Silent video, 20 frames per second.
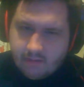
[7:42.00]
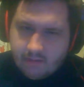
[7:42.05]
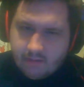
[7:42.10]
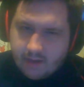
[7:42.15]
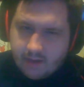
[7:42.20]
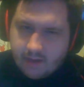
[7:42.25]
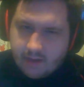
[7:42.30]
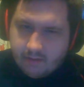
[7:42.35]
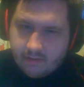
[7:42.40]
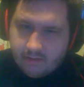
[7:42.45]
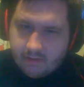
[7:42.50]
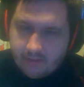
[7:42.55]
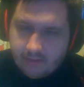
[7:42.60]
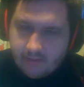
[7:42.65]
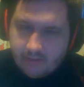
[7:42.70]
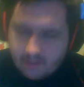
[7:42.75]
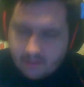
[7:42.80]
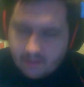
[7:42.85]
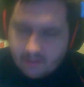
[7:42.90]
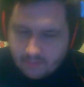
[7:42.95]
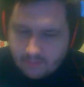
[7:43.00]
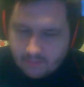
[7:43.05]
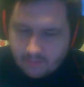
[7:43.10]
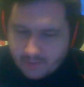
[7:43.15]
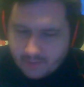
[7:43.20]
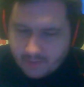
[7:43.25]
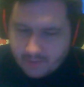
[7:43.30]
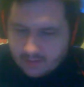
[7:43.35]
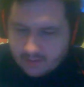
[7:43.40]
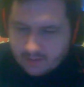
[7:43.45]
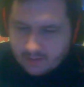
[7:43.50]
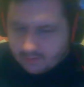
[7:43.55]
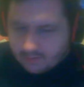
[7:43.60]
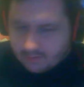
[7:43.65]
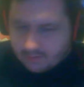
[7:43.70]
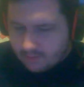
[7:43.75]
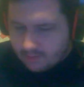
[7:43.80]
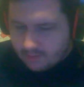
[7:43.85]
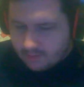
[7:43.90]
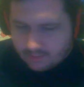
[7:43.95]
really do anything over, but it's still
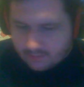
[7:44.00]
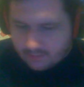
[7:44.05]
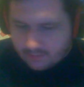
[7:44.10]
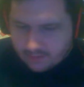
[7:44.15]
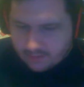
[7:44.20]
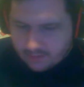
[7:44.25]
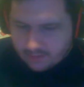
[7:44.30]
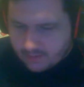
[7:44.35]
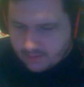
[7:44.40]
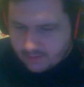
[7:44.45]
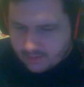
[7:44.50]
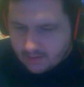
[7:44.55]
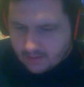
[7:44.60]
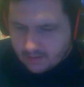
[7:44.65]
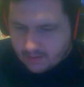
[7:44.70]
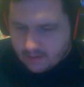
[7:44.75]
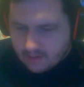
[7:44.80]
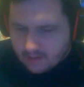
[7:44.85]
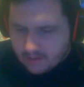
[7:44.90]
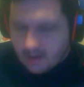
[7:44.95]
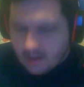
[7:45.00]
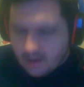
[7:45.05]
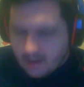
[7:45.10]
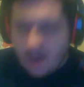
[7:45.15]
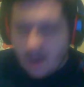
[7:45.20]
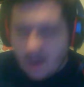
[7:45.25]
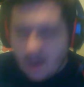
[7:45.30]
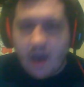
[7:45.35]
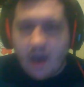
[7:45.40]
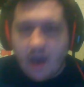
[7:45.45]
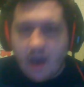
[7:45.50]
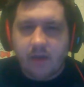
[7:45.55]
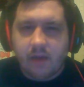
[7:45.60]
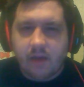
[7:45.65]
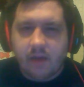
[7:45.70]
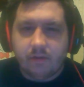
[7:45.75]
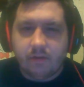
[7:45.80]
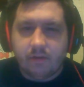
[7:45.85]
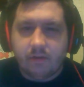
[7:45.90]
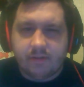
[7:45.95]
one of those things. It's like, are you